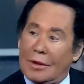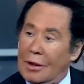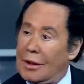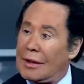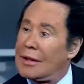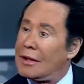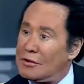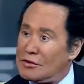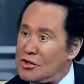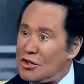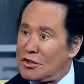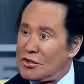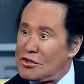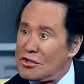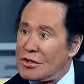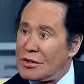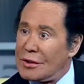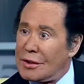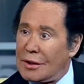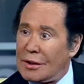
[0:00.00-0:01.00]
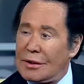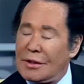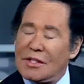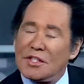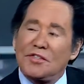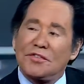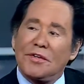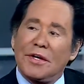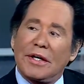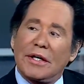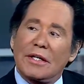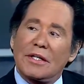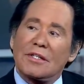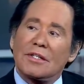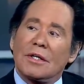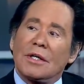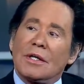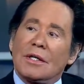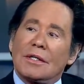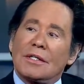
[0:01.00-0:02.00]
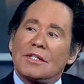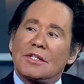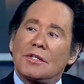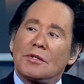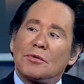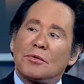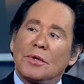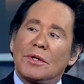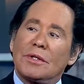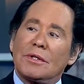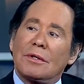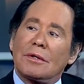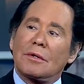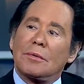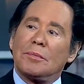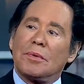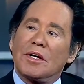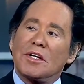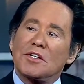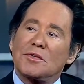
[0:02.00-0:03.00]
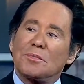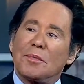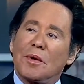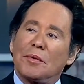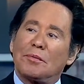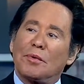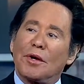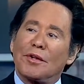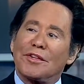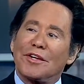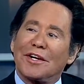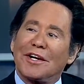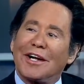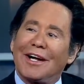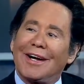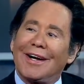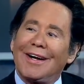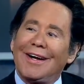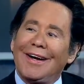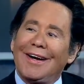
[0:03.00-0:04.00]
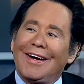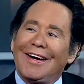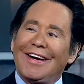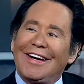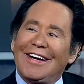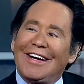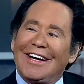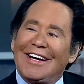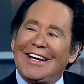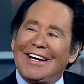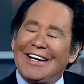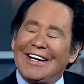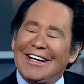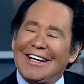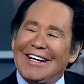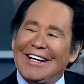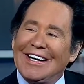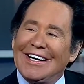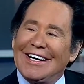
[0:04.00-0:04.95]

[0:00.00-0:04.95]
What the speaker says: the lounges in Las Vegas. So we took a bus, my brother and I, and